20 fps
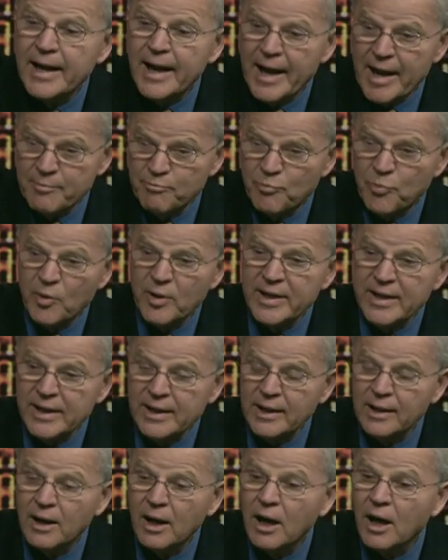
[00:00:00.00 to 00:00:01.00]
and
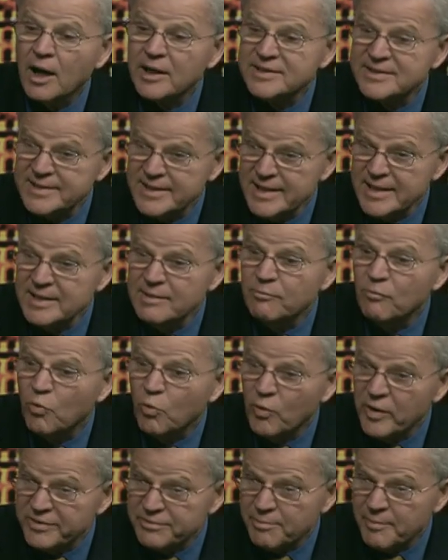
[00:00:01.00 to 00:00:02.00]
bring a team
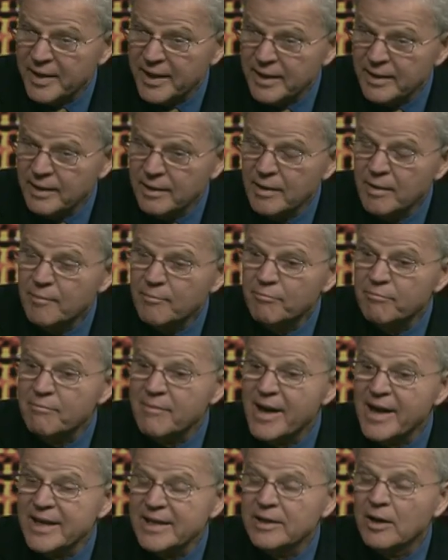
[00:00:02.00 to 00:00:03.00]
with me,
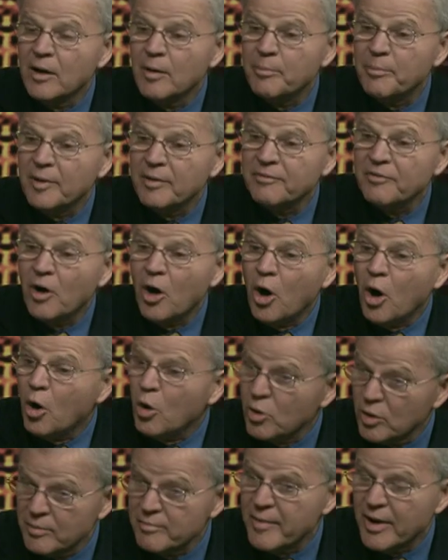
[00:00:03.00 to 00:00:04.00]
made up of
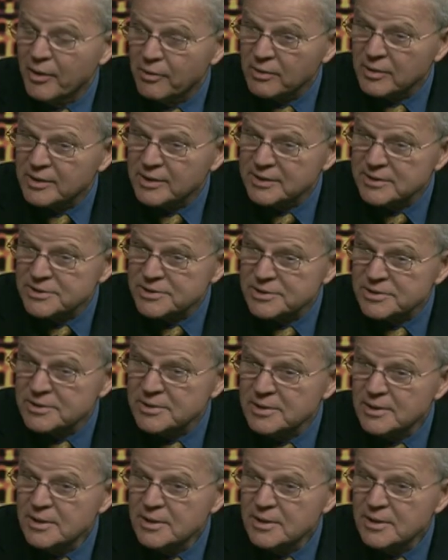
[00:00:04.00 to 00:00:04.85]
all Americans,